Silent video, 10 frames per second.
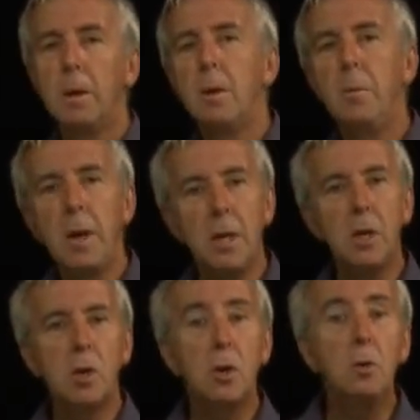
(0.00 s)
You might
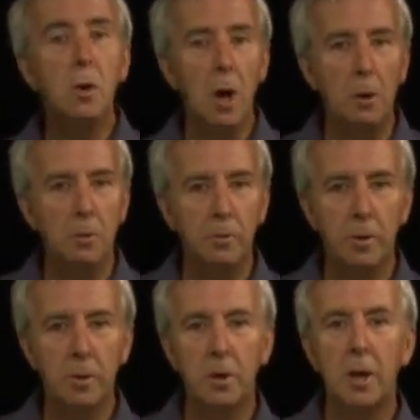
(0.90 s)
need two
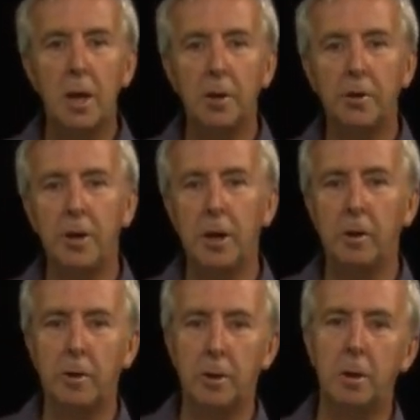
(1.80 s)
goes to get the
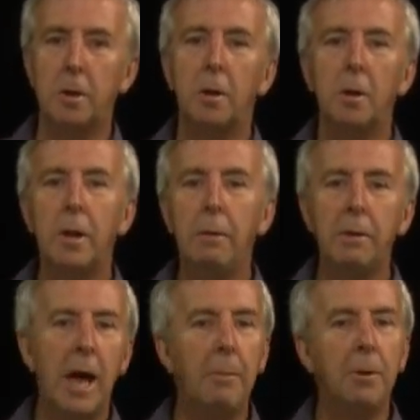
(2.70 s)
six. And that would
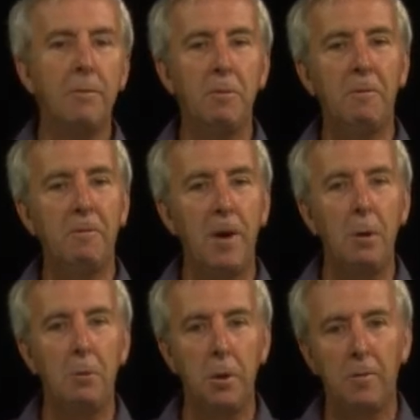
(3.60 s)
happen if you
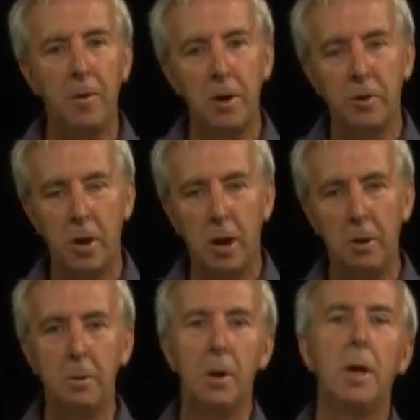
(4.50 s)
failed on the first
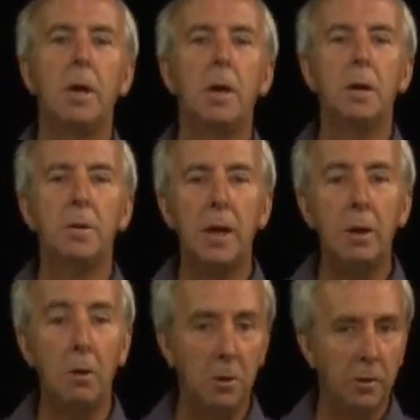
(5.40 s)
go and then
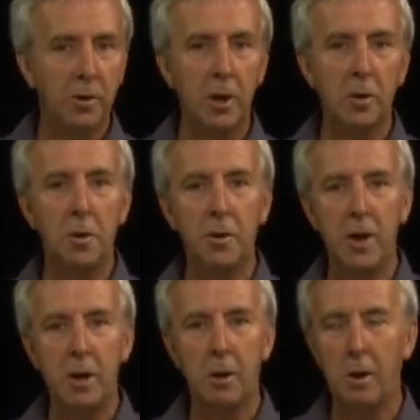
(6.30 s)
got your six on the
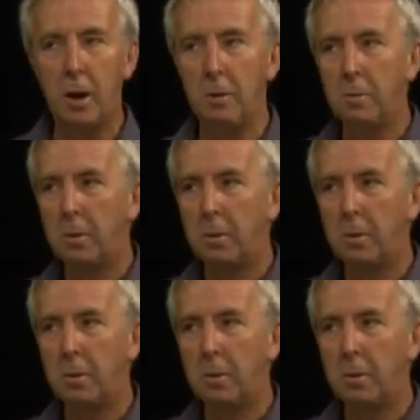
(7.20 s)
second go.